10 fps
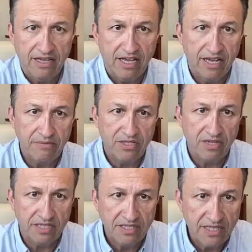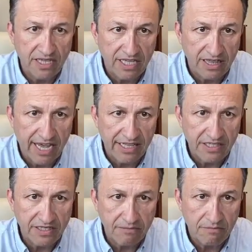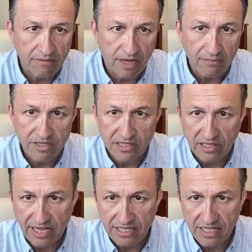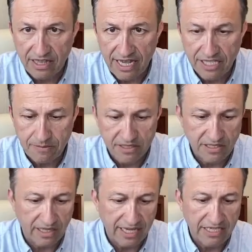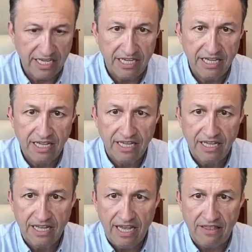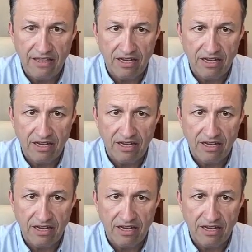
um, so you can see that that's um, been selected, that's been selected, and then